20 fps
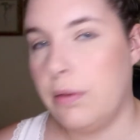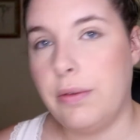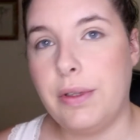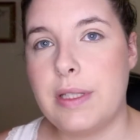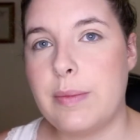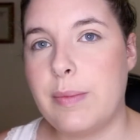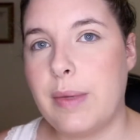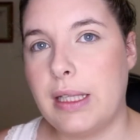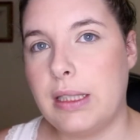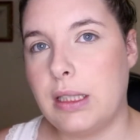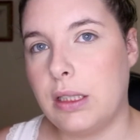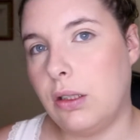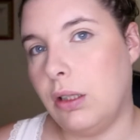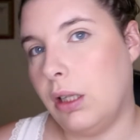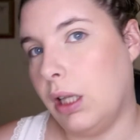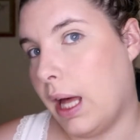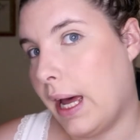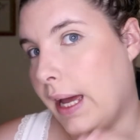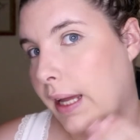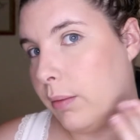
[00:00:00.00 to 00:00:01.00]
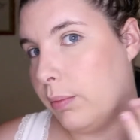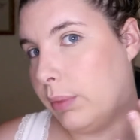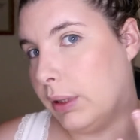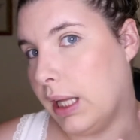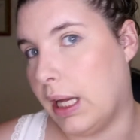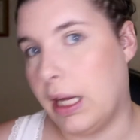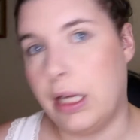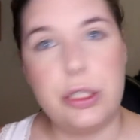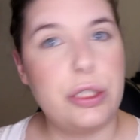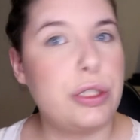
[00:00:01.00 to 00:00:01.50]
That's my little light
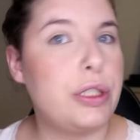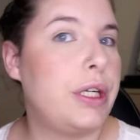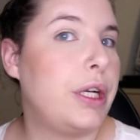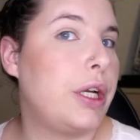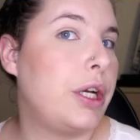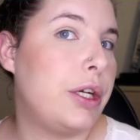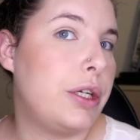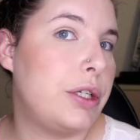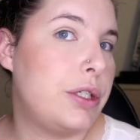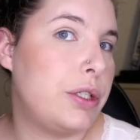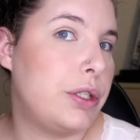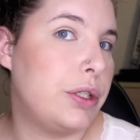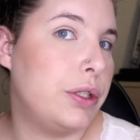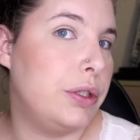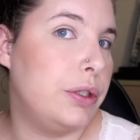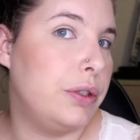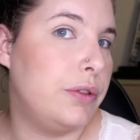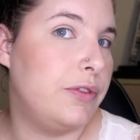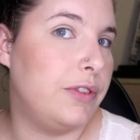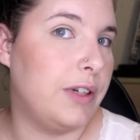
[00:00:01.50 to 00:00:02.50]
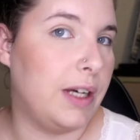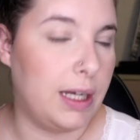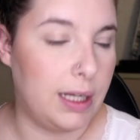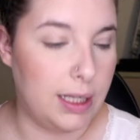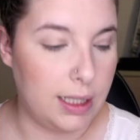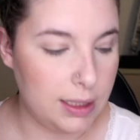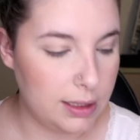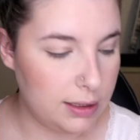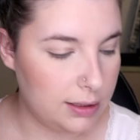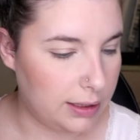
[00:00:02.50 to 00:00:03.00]
blush. I didn't go too
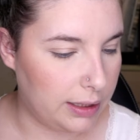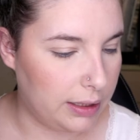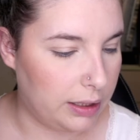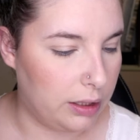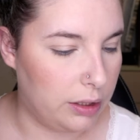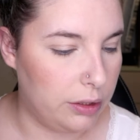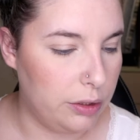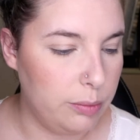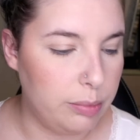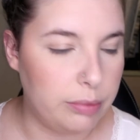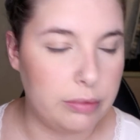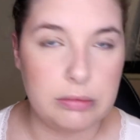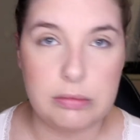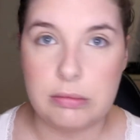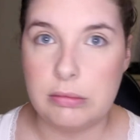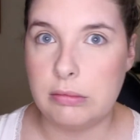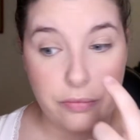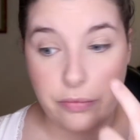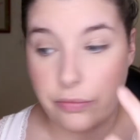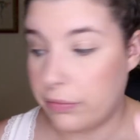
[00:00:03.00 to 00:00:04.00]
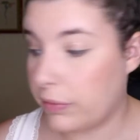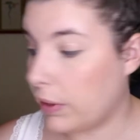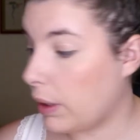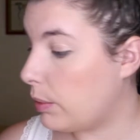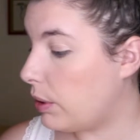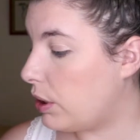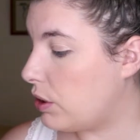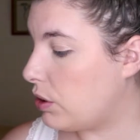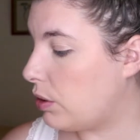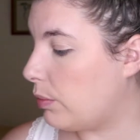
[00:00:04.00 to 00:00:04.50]
far, I hope. I'm
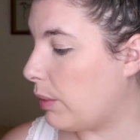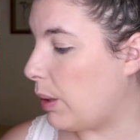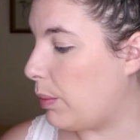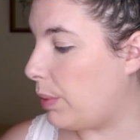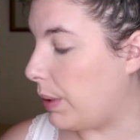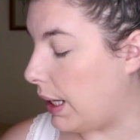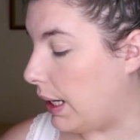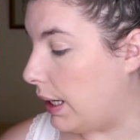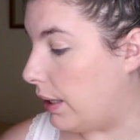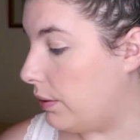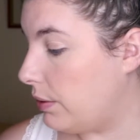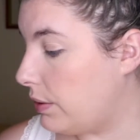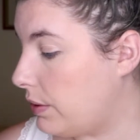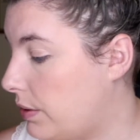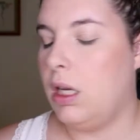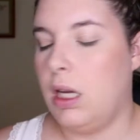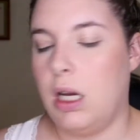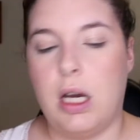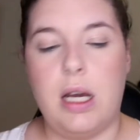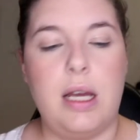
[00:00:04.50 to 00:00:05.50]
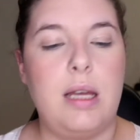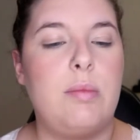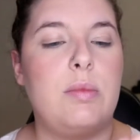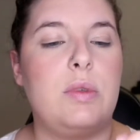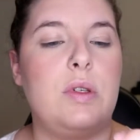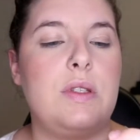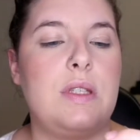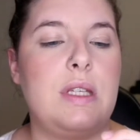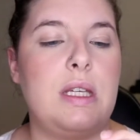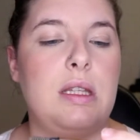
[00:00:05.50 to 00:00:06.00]
gonna do my brows. I'm
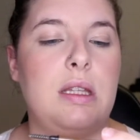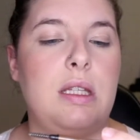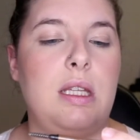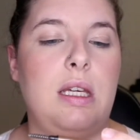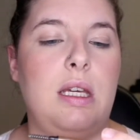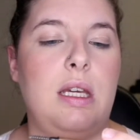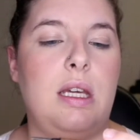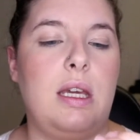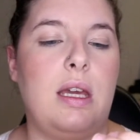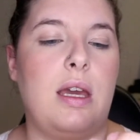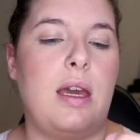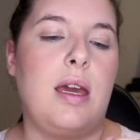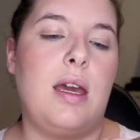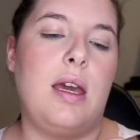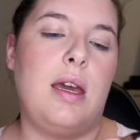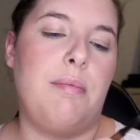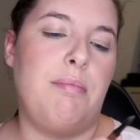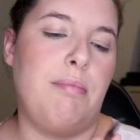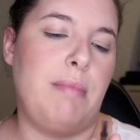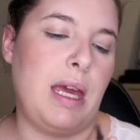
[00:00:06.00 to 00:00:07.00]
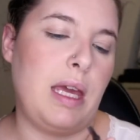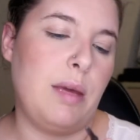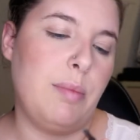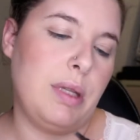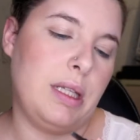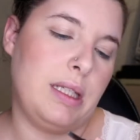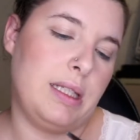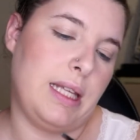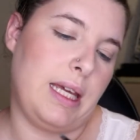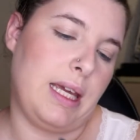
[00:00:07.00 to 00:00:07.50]
using the
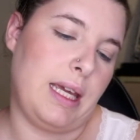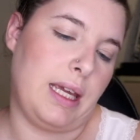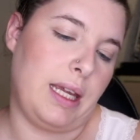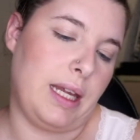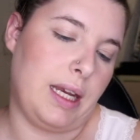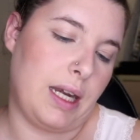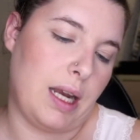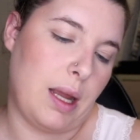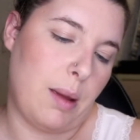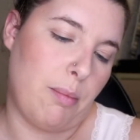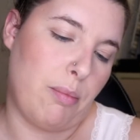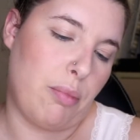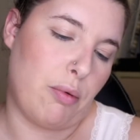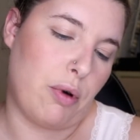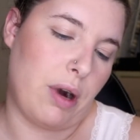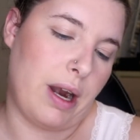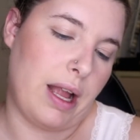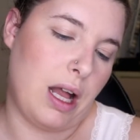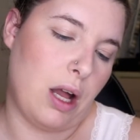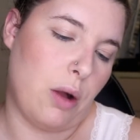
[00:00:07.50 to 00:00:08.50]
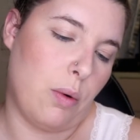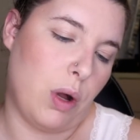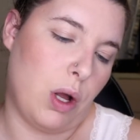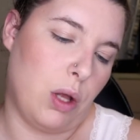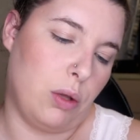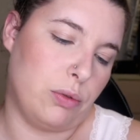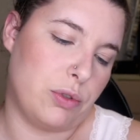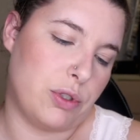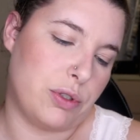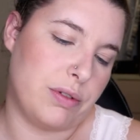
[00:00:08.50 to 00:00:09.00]
Maybelline Brow
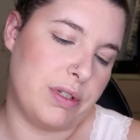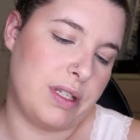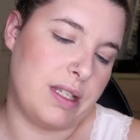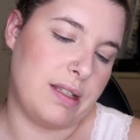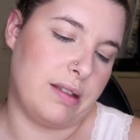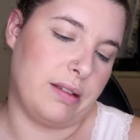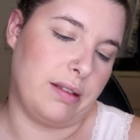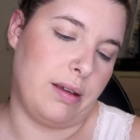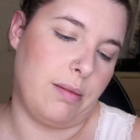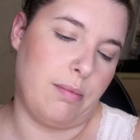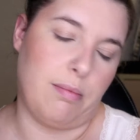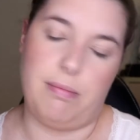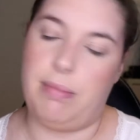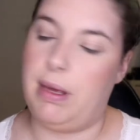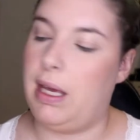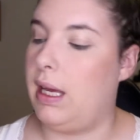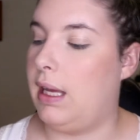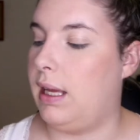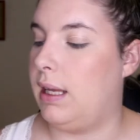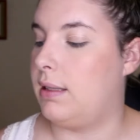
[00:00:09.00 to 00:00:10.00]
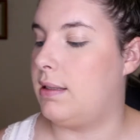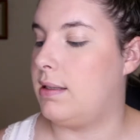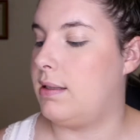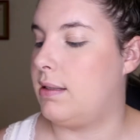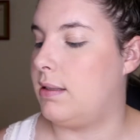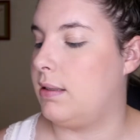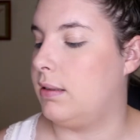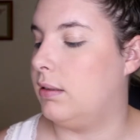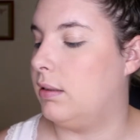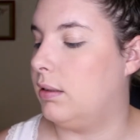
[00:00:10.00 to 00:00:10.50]
Ultra Slim
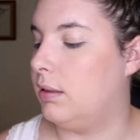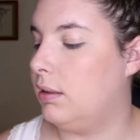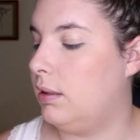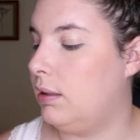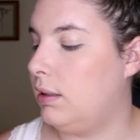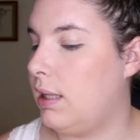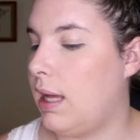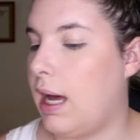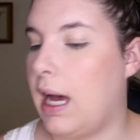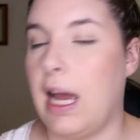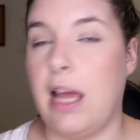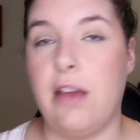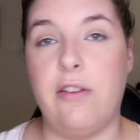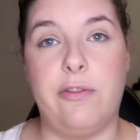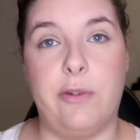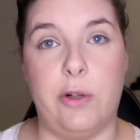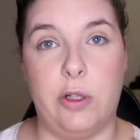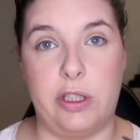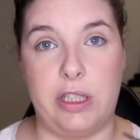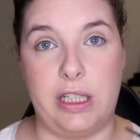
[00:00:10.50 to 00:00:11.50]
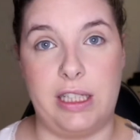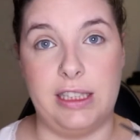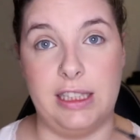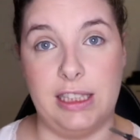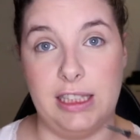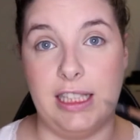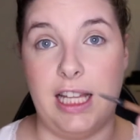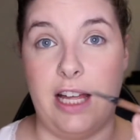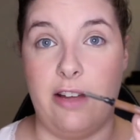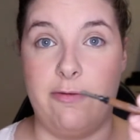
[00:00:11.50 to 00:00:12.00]
Pencil. I've fallen
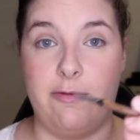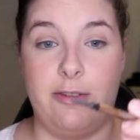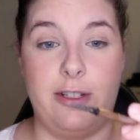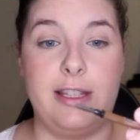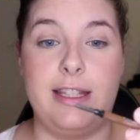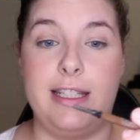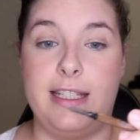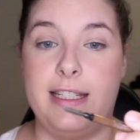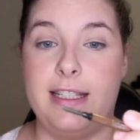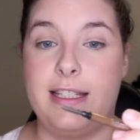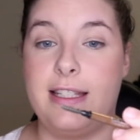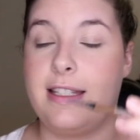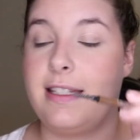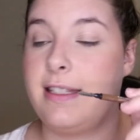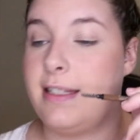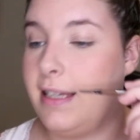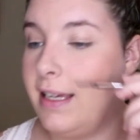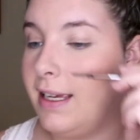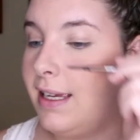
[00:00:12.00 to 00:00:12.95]
in love with this.